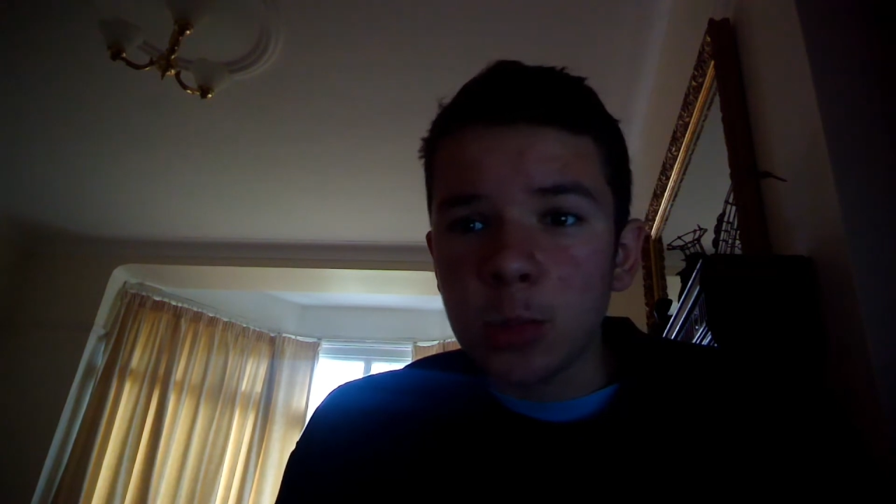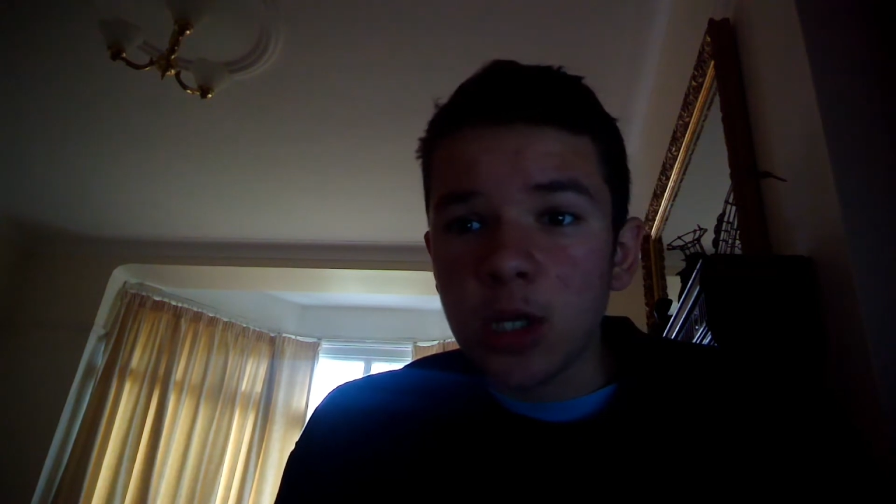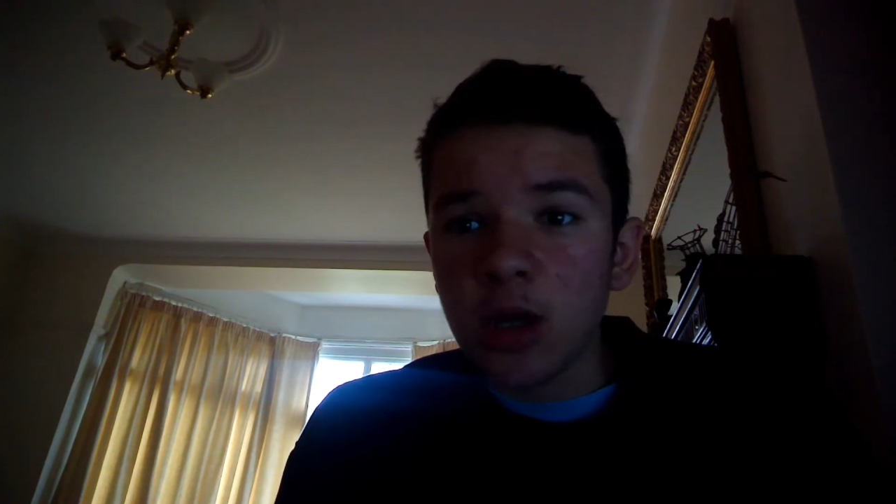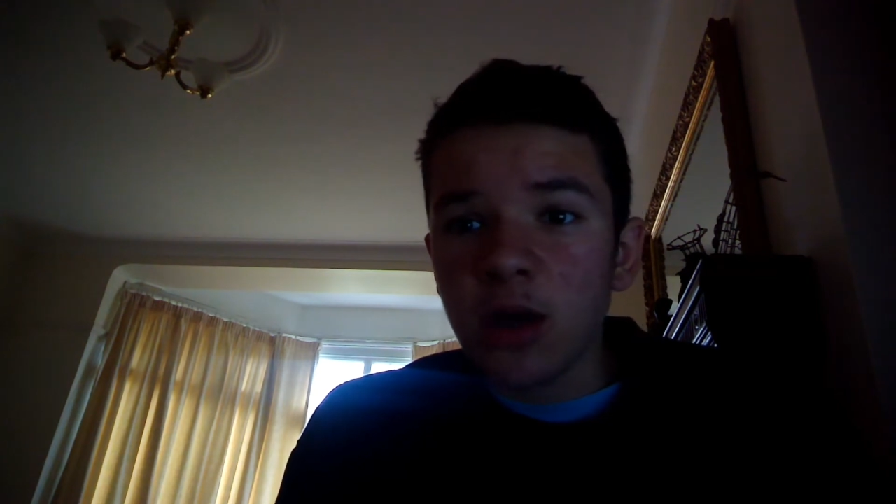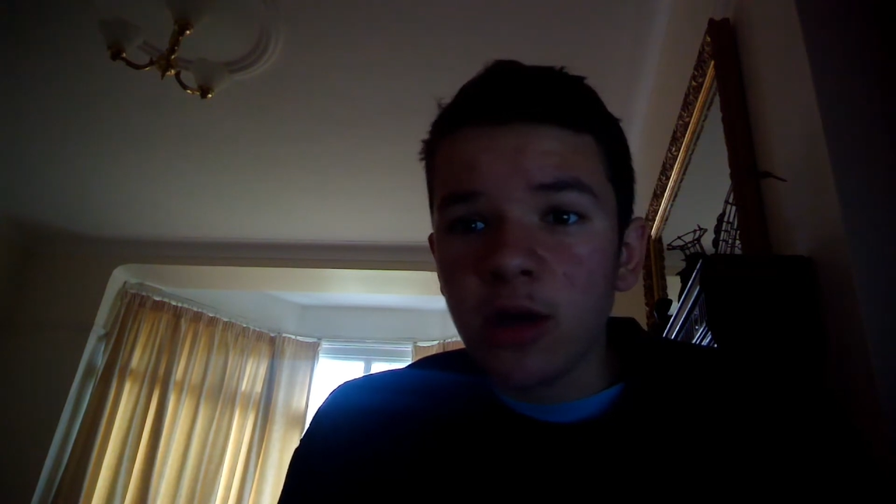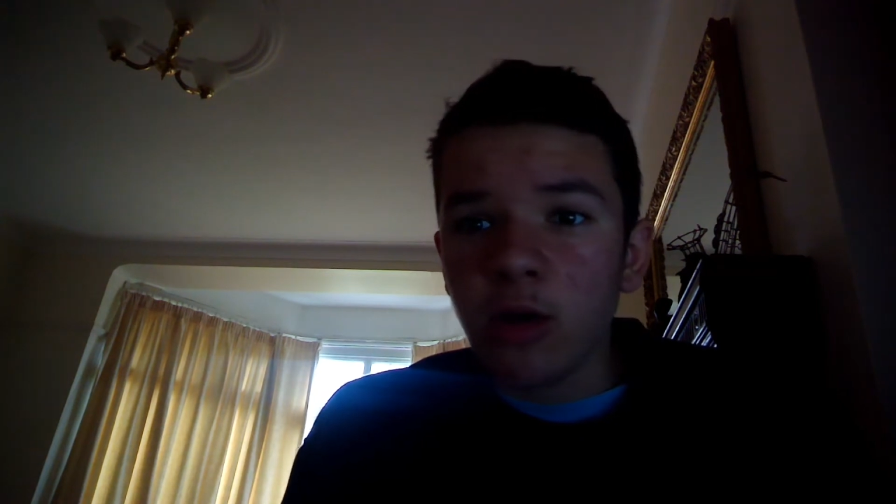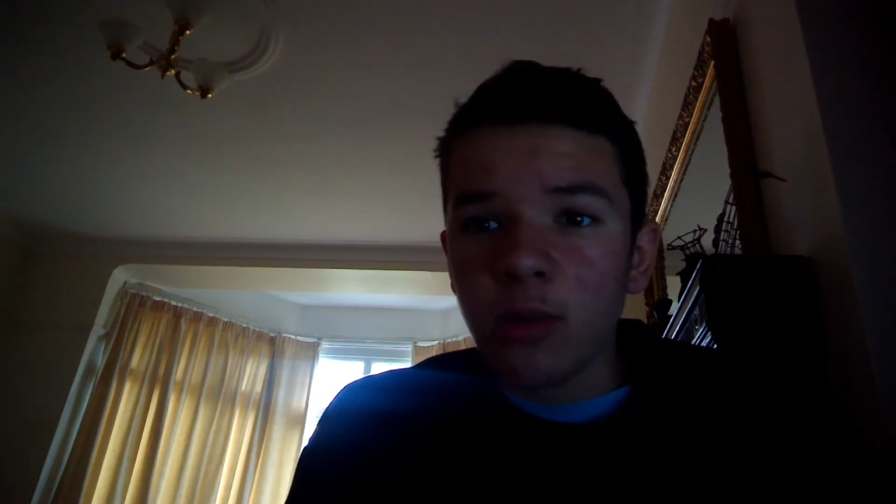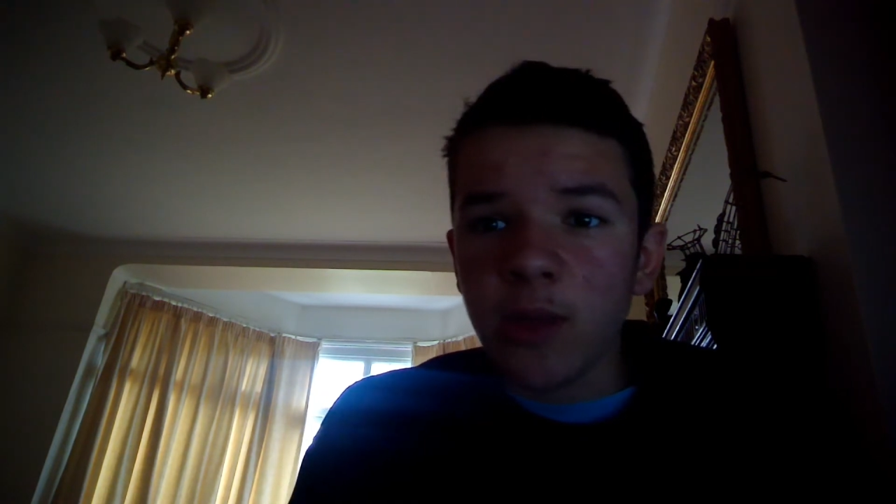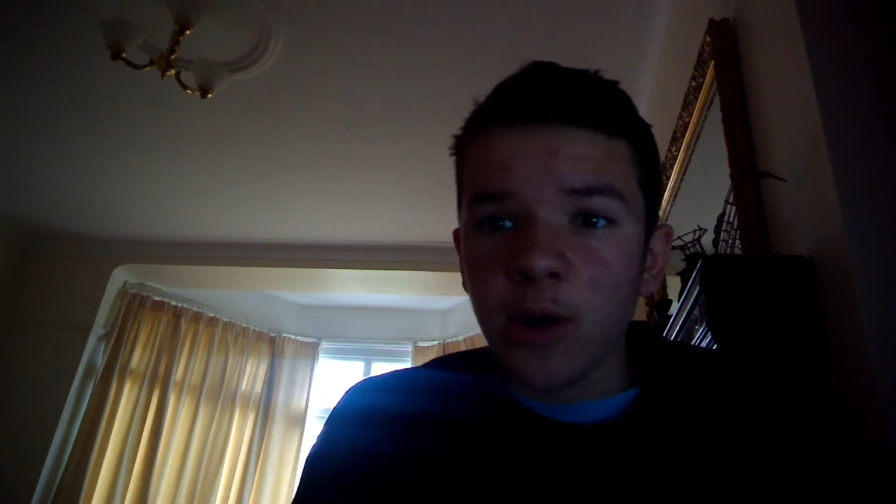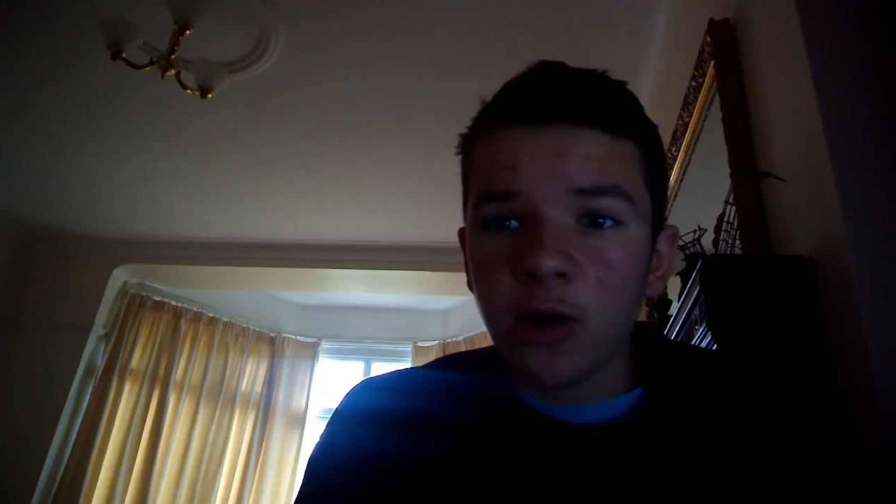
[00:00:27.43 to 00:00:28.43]
rely
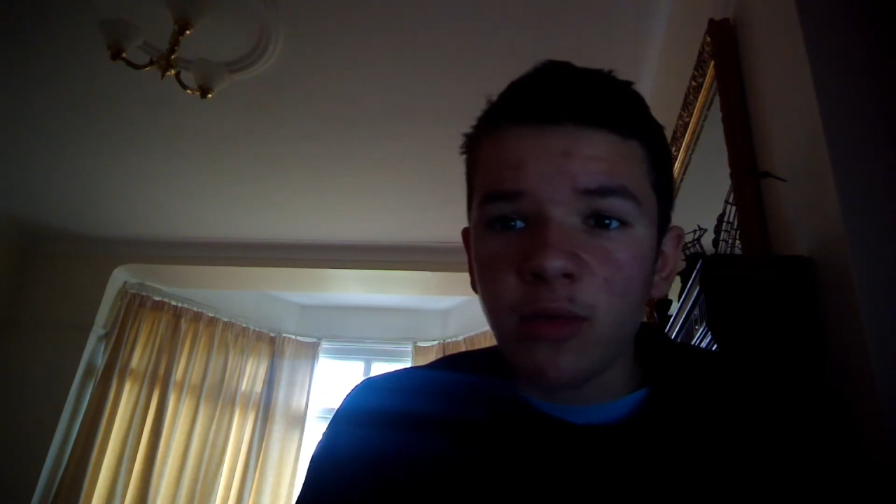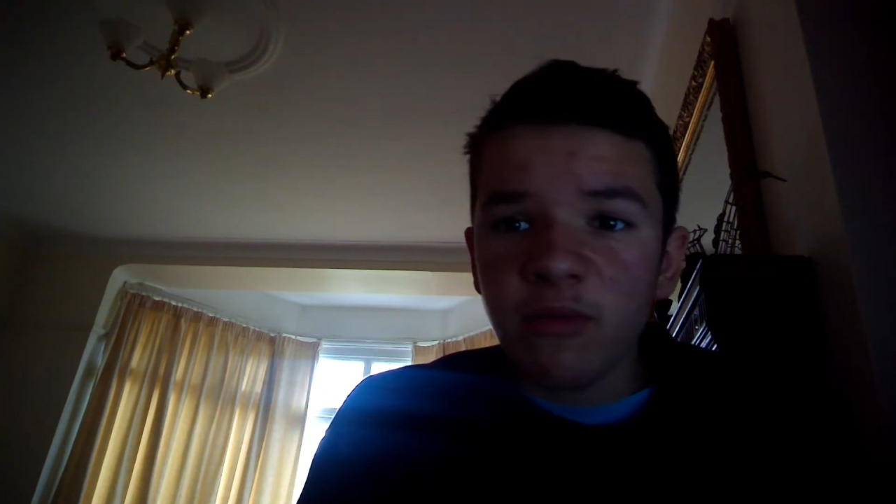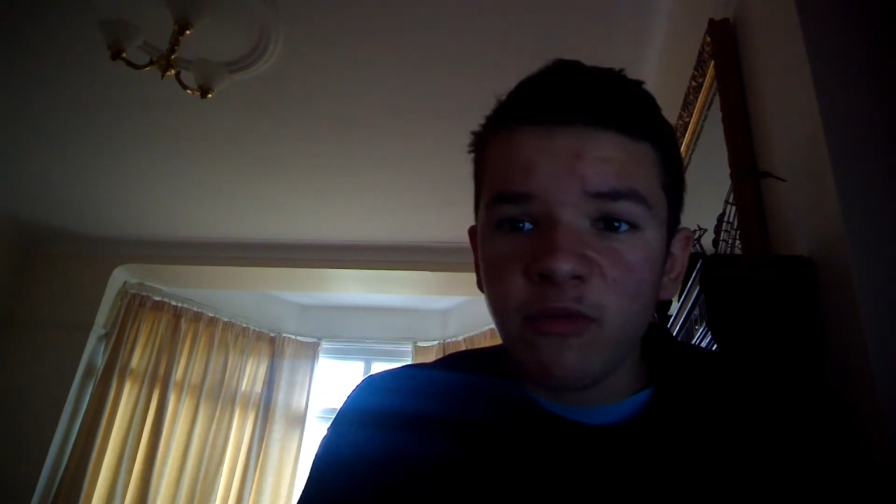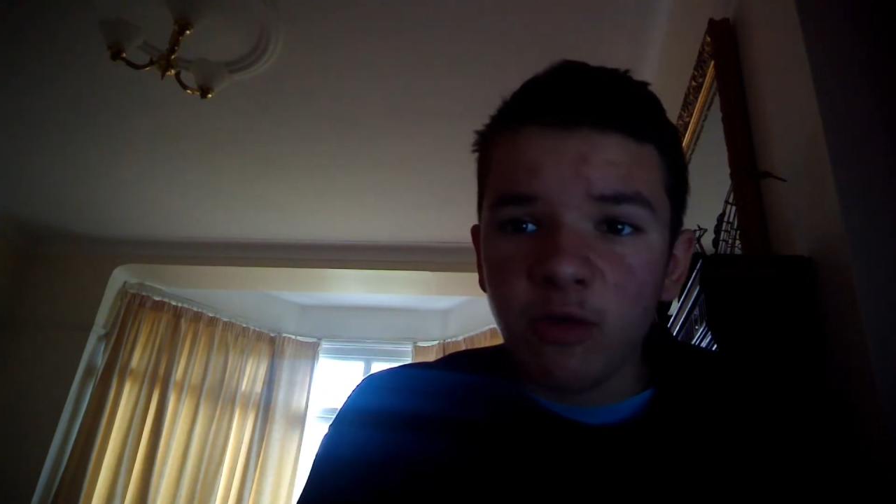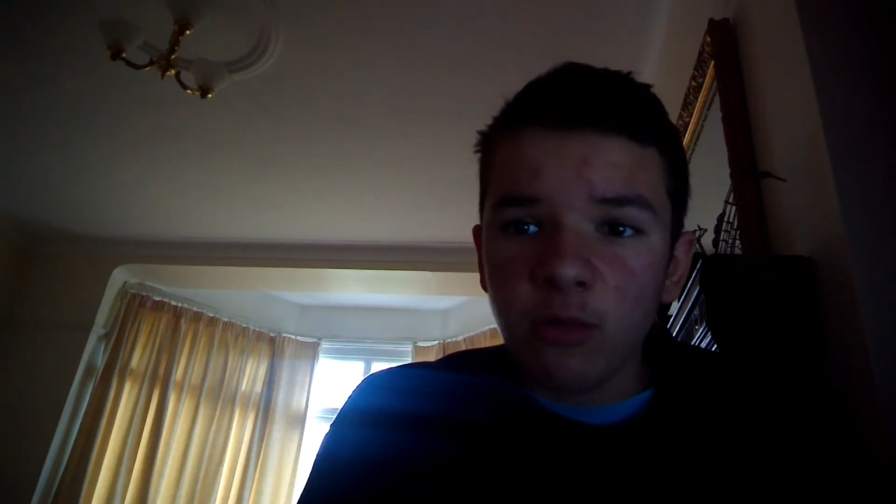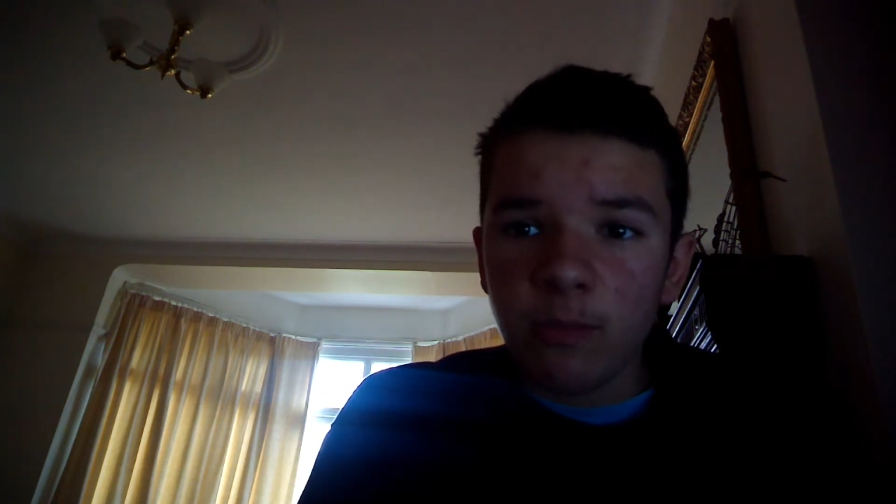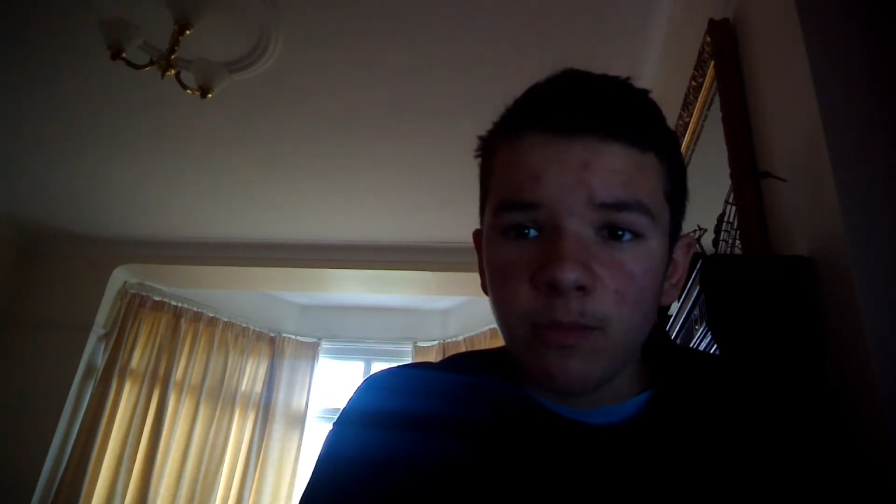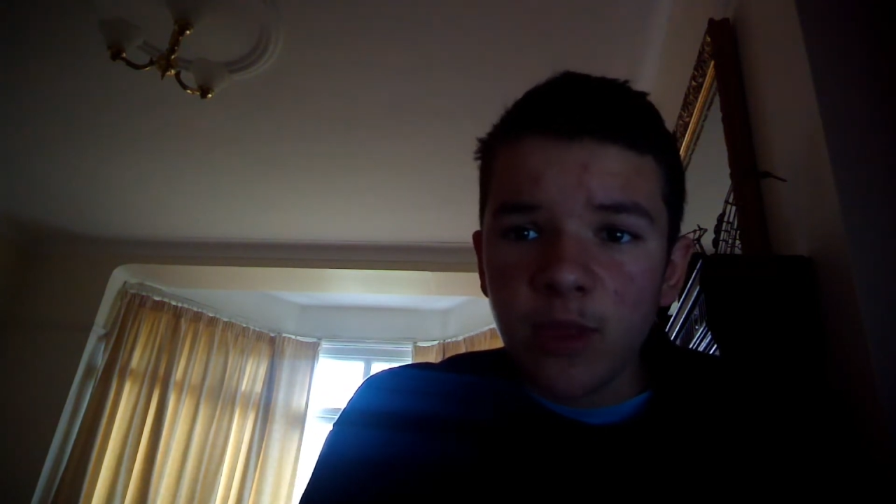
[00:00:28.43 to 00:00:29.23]
on their home form.